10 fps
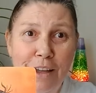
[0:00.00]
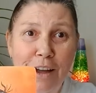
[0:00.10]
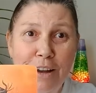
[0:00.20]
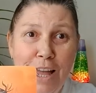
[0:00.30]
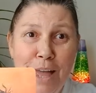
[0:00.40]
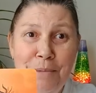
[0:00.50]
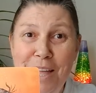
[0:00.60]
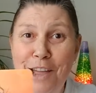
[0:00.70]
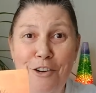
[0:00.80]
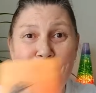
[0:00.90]
Okay, but
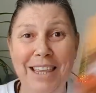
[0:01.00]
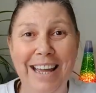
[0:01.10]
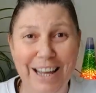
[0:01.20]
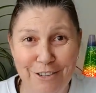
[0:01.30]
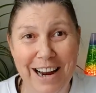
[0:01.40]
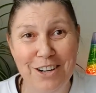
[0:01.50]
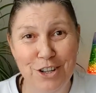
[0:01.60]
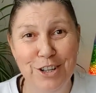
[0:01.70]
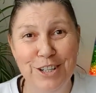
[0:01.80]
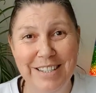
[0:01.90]
everything around
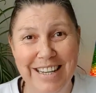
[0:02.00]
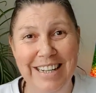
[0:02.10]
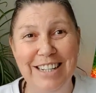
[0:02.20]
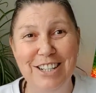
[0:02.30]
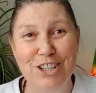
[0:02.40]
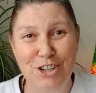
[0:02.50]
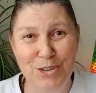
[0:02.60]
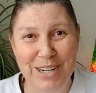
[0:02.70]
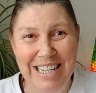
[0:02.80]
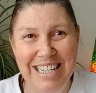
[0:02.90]
her is getting
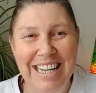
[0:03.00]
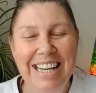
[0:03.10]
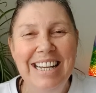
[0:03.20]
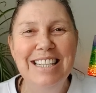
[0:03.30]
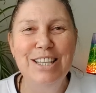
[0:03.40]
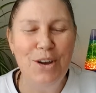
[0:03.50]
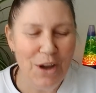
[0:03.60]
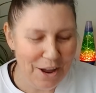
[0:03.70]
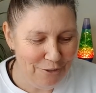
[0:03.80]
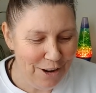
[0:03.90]
destroyed. So
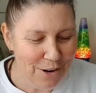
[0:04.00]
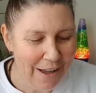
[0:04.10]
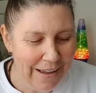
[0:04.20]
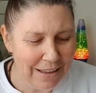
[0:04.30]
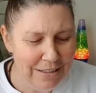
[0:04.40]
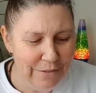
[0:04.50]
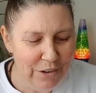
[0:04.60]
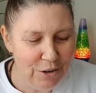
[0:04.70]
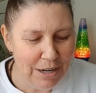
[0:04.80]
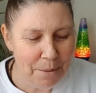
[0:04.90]
I feel like it's
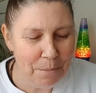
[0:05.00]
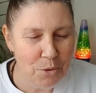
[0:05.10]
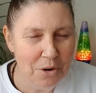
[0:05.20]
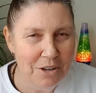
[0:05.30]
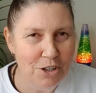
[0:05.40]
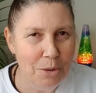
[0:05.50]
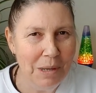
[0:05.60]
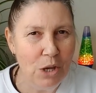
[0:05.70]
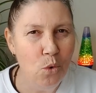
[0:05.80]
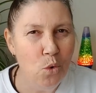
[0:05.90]
very important to
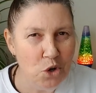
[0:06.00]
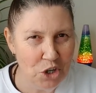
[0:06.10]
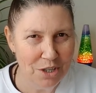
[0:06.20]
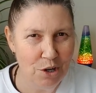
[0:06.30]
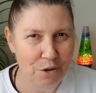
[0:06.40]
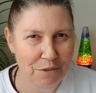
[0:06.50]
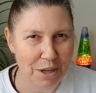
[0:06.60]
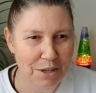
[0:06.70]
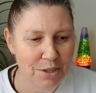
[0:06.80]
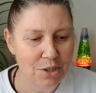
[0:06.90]
be cautious of
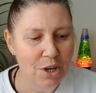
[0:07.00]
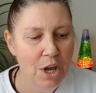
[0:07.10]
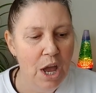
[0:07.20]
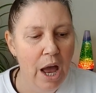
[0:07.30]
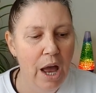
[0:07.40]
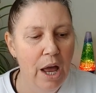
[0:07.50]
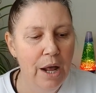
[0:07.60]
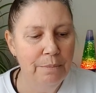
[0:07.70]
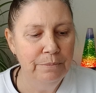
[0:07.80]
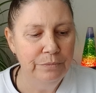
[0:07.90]
this
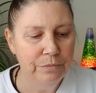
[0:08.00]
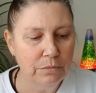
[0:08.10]
um,